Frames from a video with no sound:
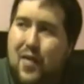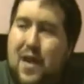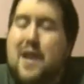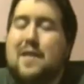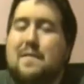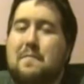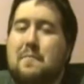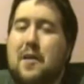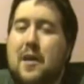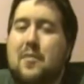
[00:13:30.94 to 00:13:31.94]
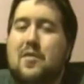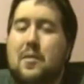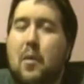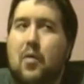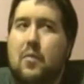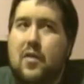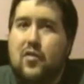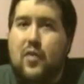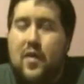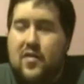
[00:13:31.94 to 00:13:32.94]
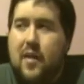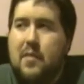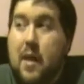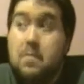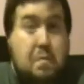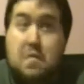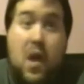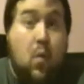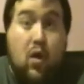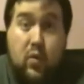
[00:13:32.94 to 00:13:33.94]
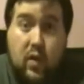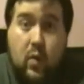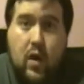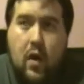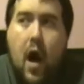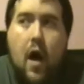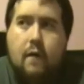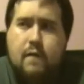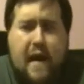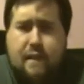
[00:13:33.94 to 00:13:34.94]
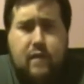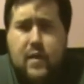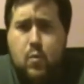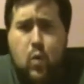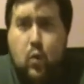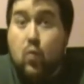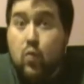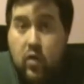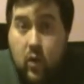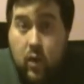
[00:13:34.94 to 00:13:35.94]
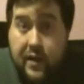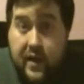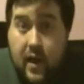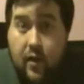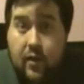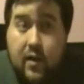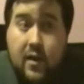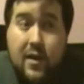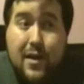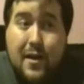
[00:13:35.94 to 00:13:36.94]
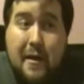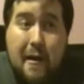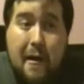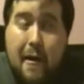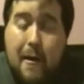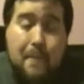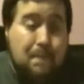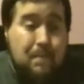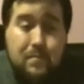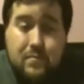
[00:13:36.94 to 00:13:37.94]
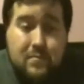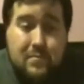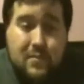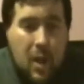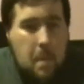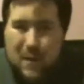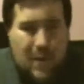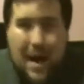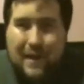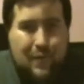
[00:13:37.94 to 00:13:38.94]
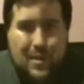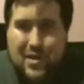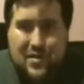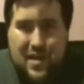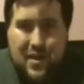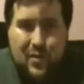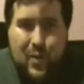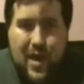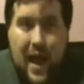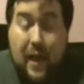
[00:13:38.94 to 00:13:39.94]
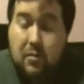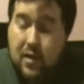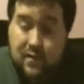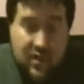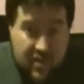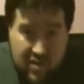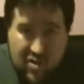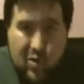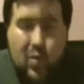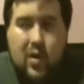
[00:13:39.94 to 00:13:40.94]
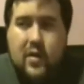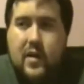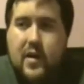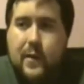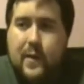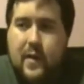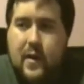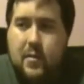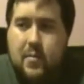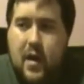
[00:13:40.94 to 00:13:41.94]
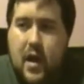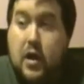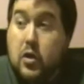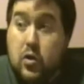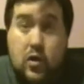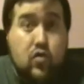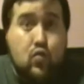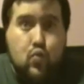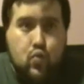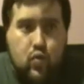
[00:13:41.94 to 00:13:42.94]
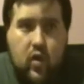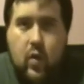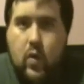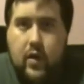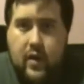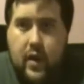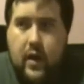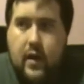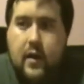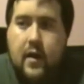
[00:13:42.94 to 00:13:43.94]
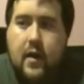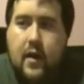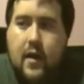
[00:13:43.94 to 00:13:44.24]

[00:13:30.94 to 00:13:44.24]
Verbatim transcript: I think when it comes to both of them on screen at the same time, they work really well. All five of them work really well together. But Rocket, for me, just takes away. I love the CG work they did with him. It looks really well done.